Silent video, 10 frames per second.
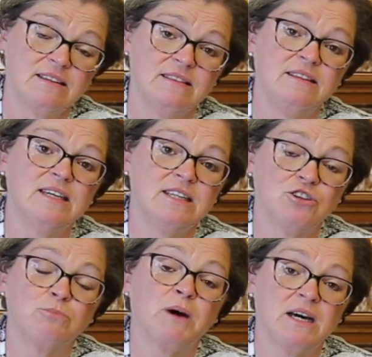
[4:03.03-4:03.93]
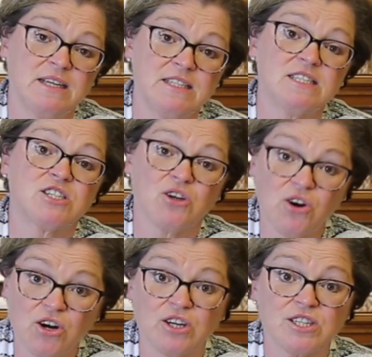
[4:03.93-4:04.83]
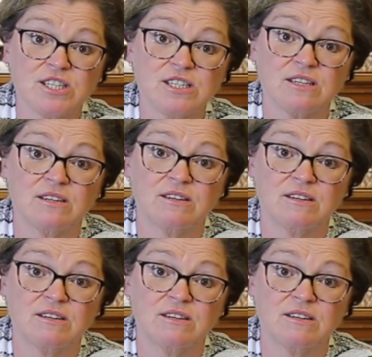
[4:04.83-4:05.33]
then your body starts